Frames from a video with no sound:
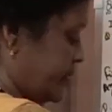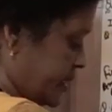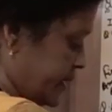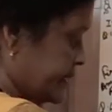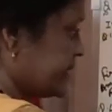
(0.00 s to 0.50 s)

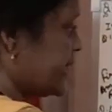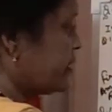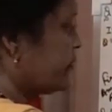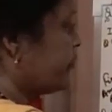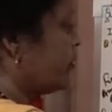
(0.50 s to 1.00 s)
9th,
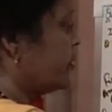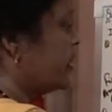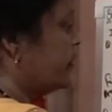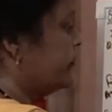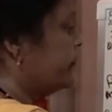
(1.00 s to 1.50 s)
10th
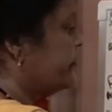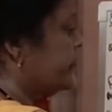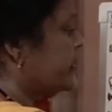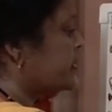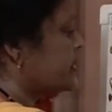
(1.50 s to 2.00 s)
formula.
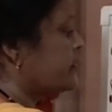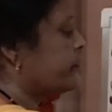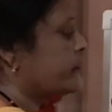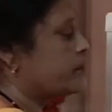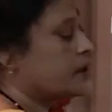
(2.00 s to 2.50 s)
10th
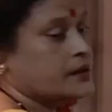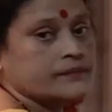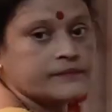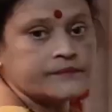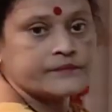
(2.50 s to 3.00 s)
formula.
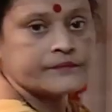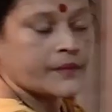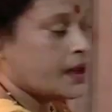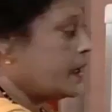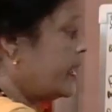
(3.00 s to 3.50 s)

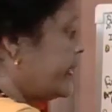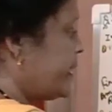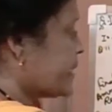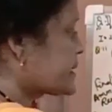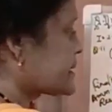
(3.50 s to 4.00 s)

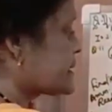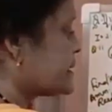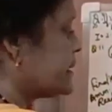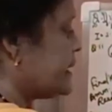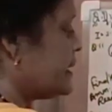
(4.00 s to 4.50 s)
Next,
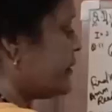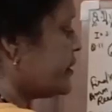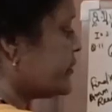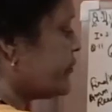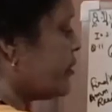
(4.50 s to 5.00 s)

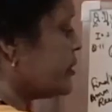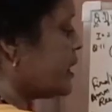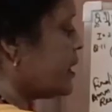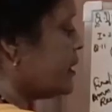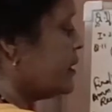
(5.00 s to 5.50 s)
11th
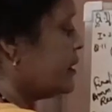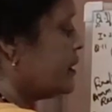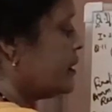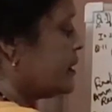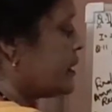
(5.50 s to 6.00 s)
formula.
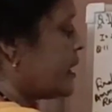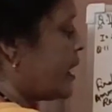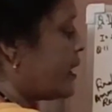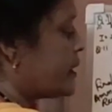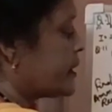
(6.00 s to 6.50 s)

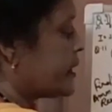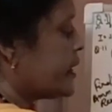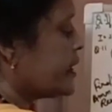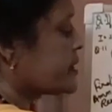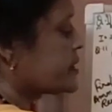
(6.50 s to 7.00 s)

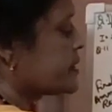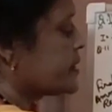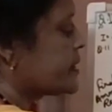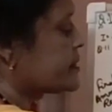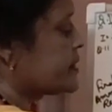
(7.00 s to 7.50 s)
Heat
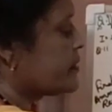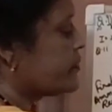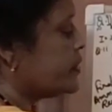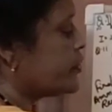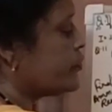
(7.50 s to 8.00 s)
is
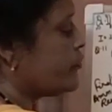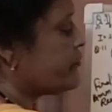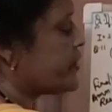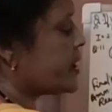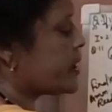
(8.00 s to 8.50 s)
equal to
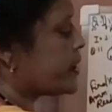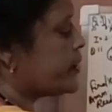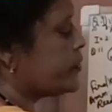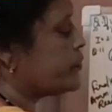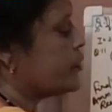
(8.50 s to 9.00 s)

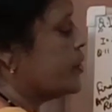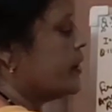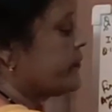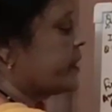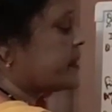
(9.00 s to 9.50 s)
VQ.
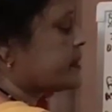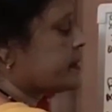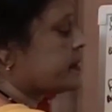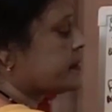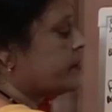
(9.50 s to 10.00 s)
That
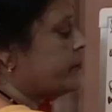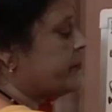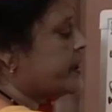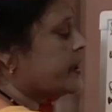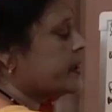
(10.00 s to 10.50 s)
is
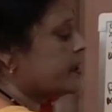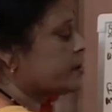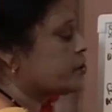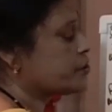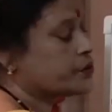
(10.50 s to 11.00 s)
V
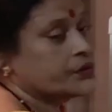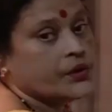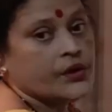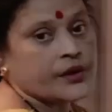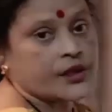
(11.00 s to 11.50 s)
into
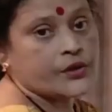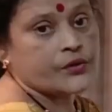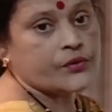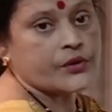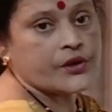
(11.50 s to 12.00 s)

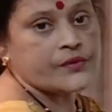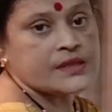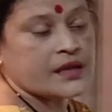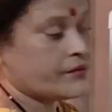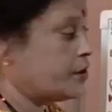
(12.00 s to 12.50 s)
Q. Q
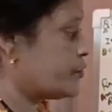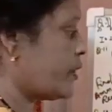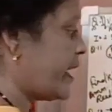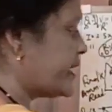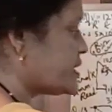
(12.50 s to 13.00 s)
is equal to
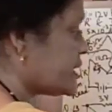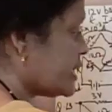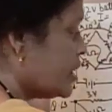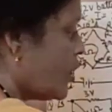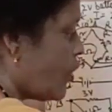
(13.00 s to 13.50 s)

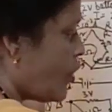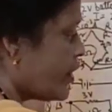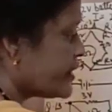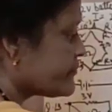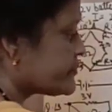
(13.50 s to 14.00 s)
IT, or
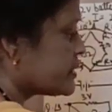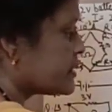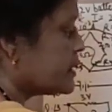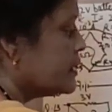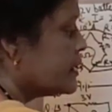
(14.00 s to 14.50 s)
if
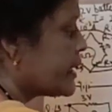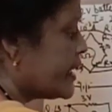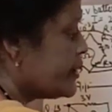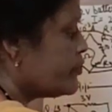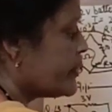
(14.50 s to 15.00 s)
the
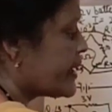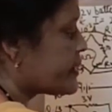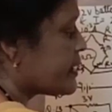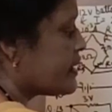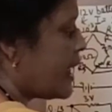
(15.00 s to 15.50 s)
in
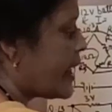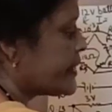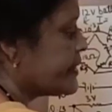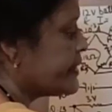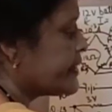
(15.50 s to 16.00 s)
numerical
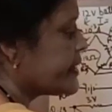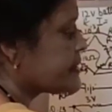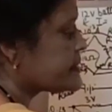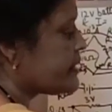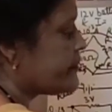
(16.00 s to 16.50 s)
INT
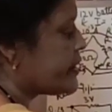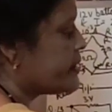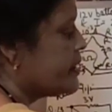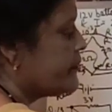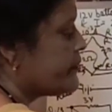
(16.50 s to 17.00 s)
is
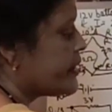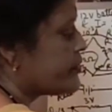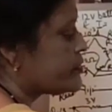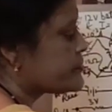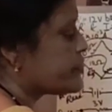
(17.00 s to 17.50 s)
given, then
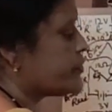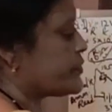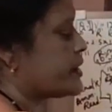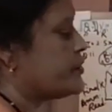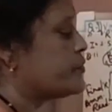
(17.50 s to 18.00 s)
also you
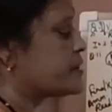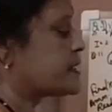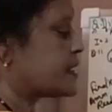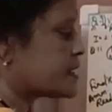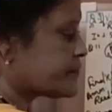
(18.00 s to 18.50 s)
can use
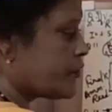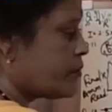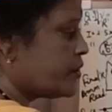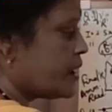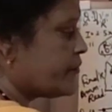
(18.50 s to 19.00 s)
this
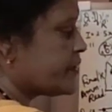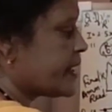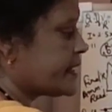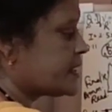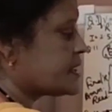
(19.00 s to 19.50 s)
formula
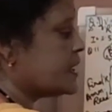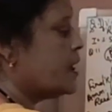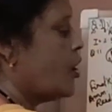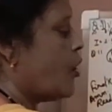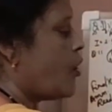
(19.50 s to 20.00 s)
VIT
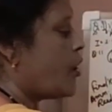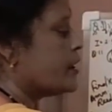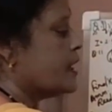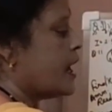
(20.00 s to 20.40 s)
or